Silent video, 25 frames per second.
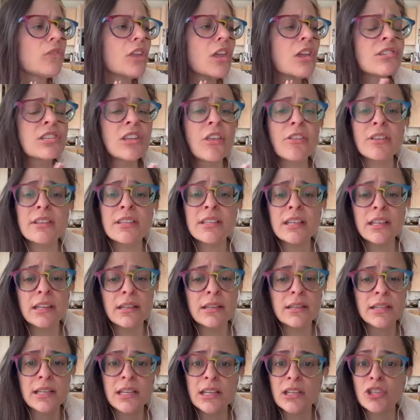So the
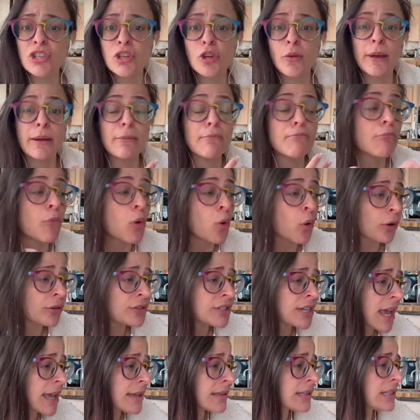CDC is doing more
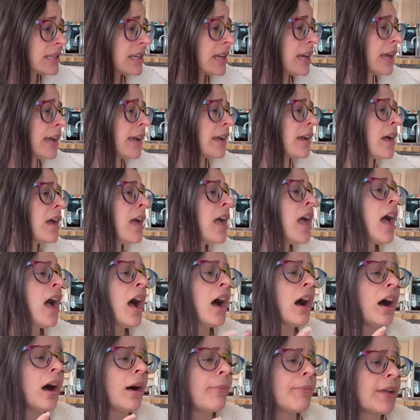testing.
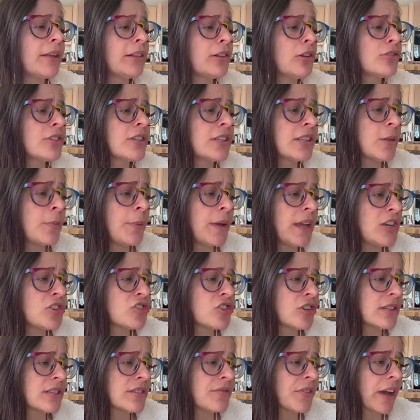They looked at the
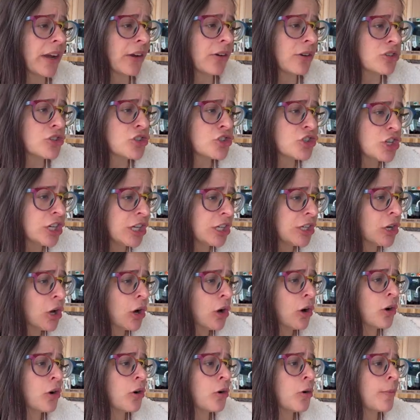patient's virus
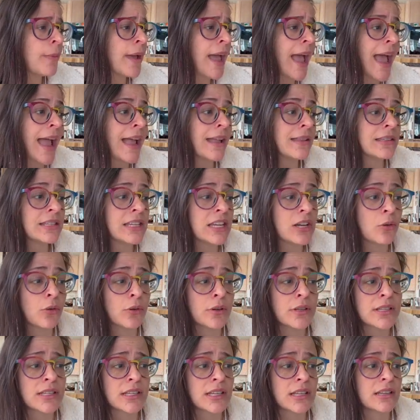genome and
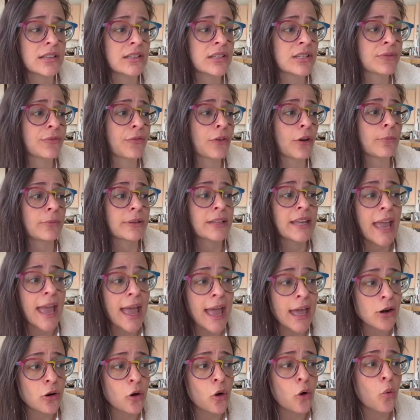sequences from
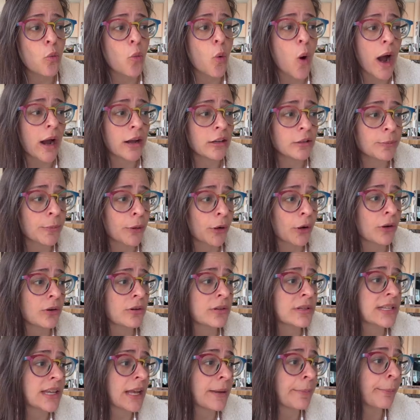cattle, wild
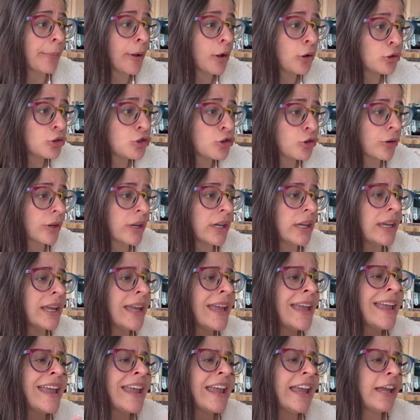birds, and poultry.
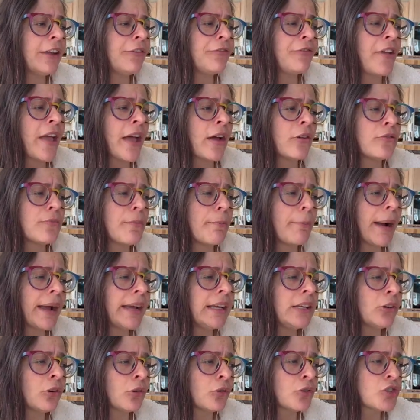It found
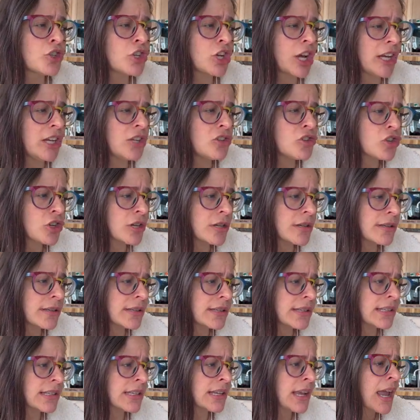minor
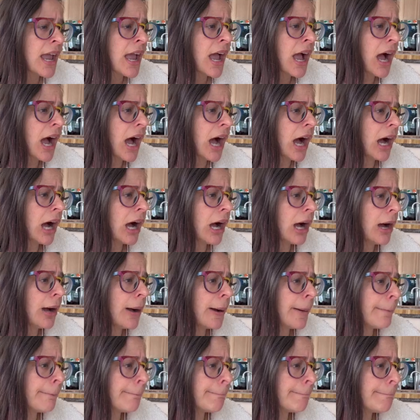changes.
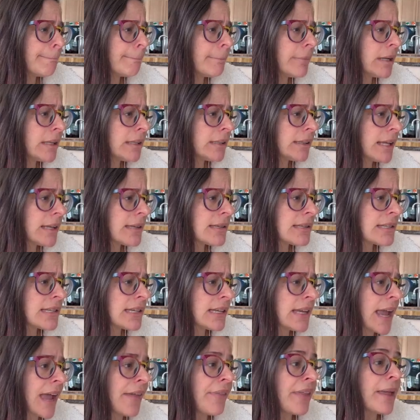Let's
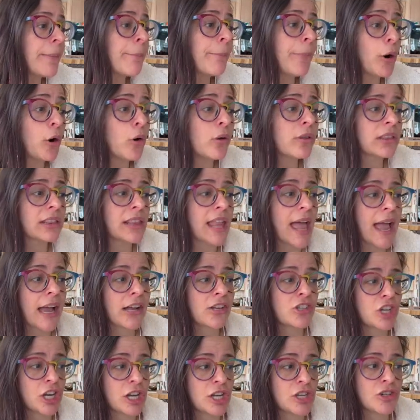see. And they both lack
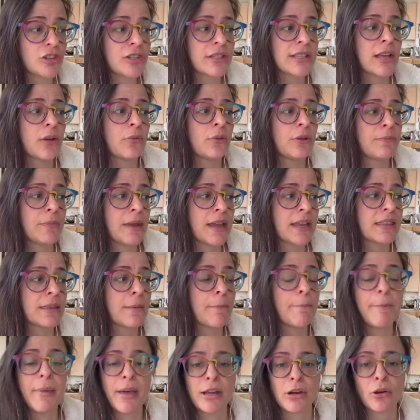changes that would make them
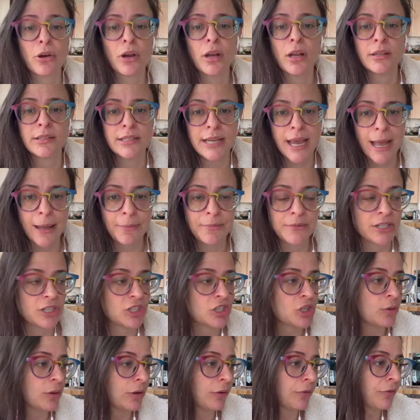better adapted
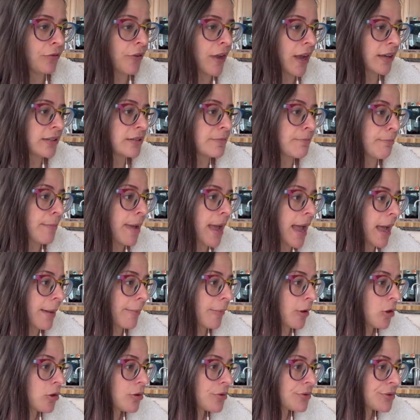to infect
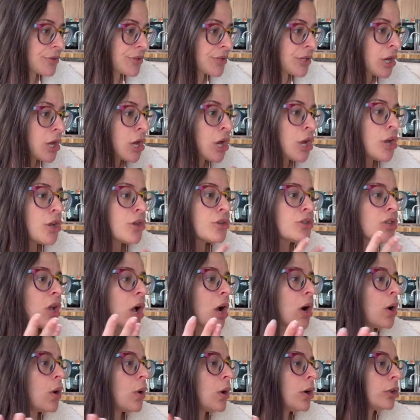mammals.
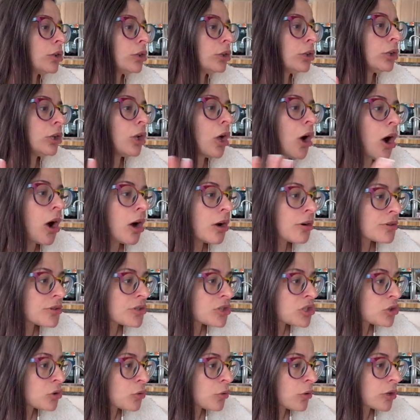So long
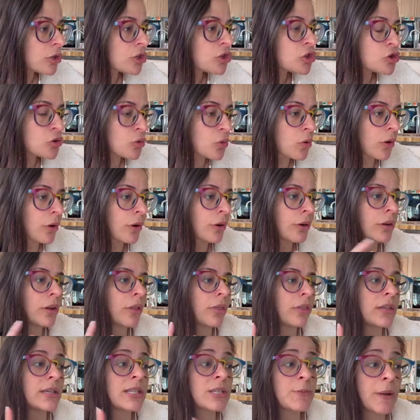story short,
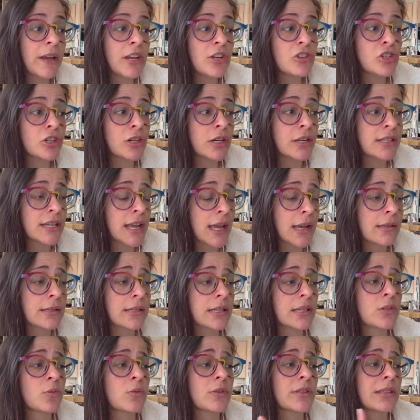this patient in
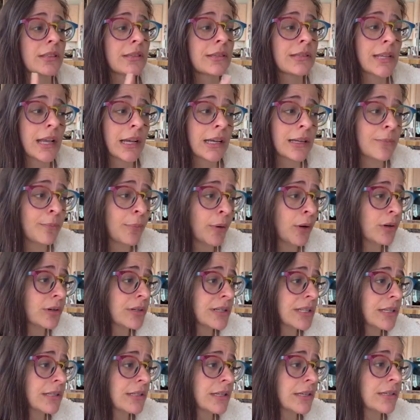Texas was the second
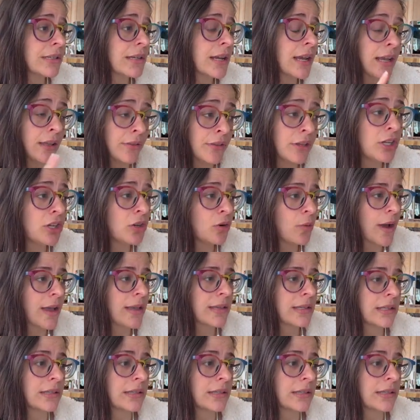person in the U.S.